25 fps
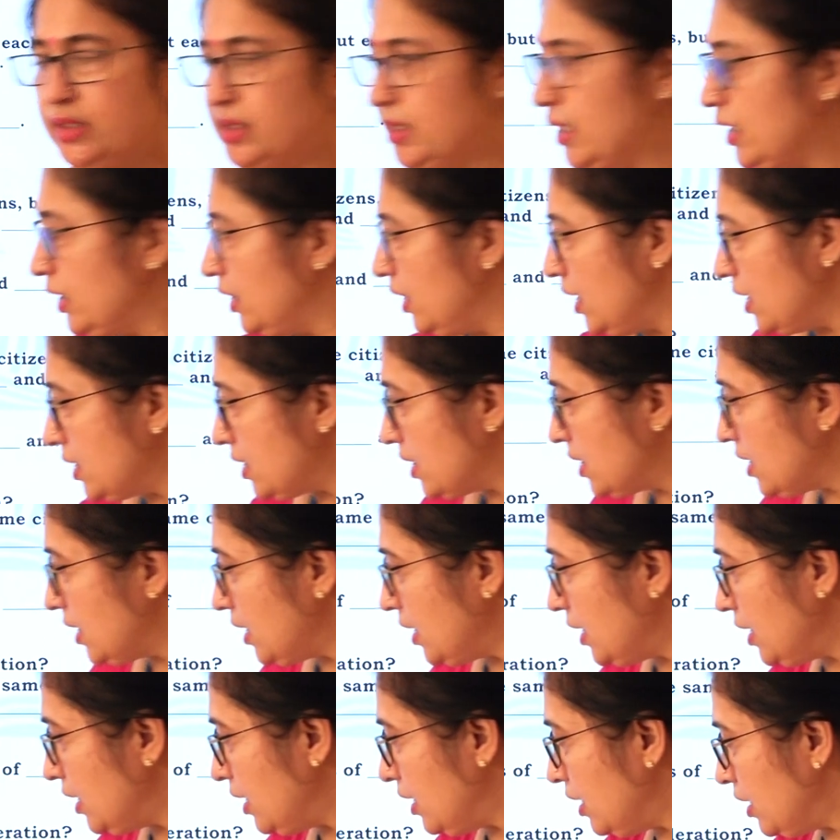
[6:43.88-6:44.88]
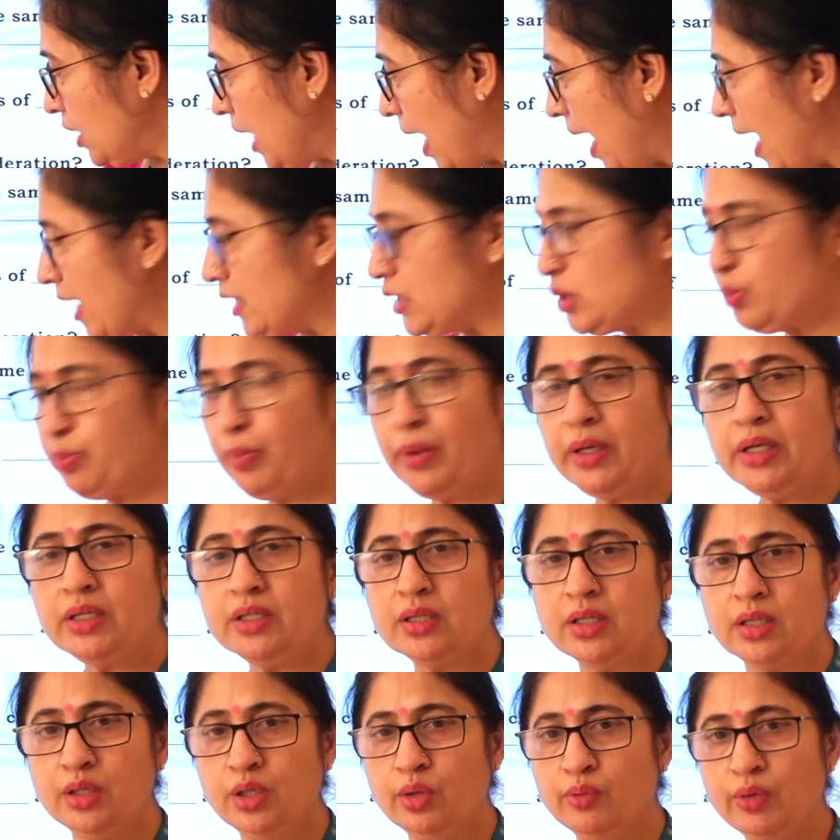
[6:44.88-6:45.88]
See this uh,
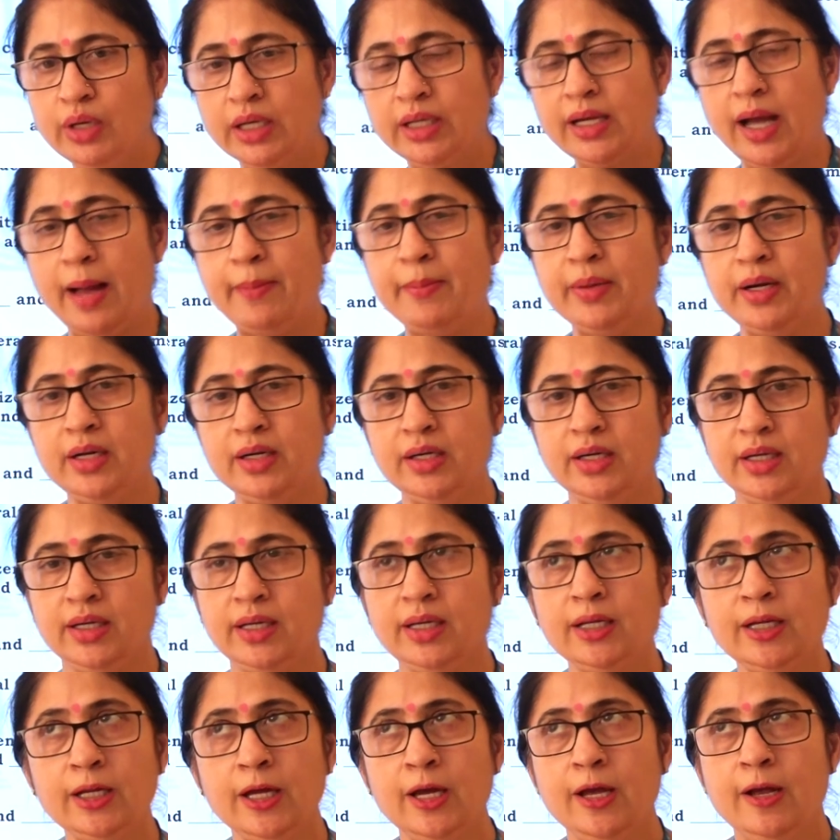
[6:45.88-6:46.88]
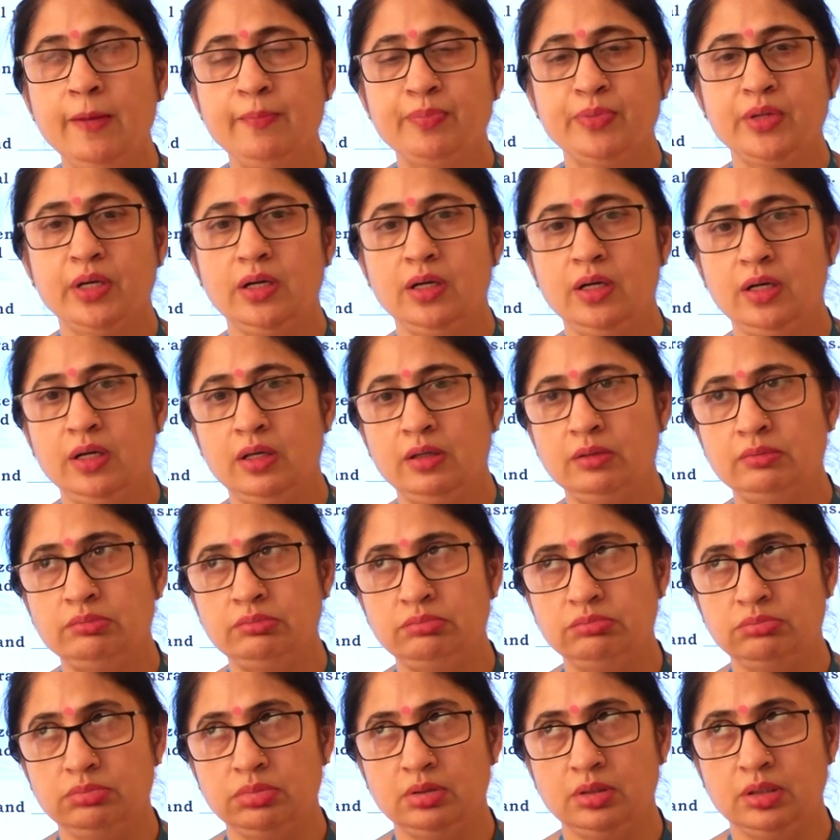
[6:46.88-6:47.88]
aspect you will come under
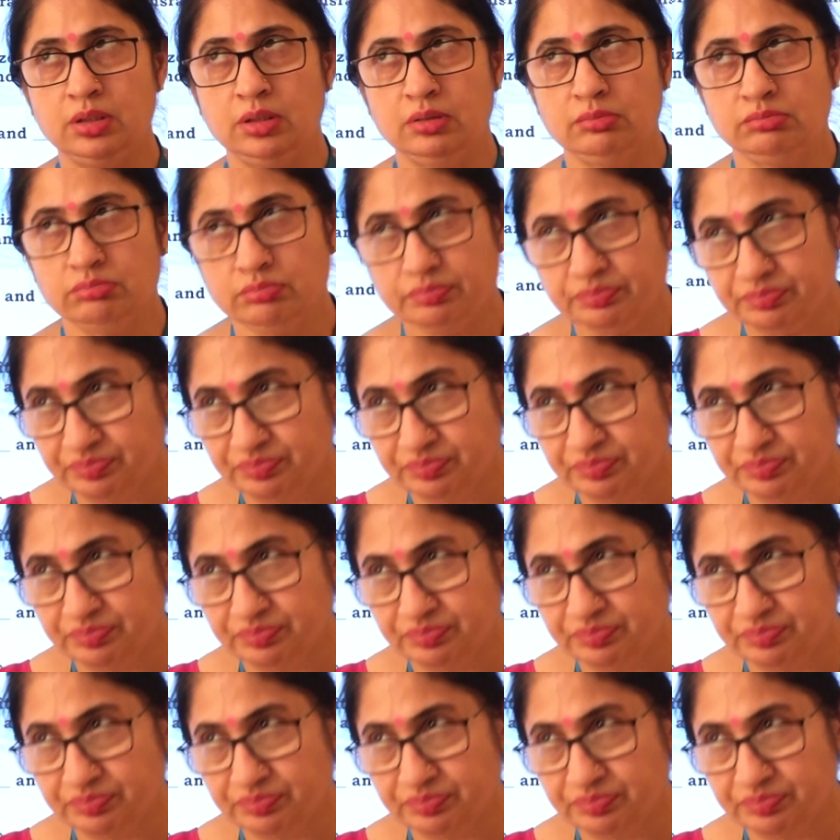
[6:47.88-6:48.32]
um, uh,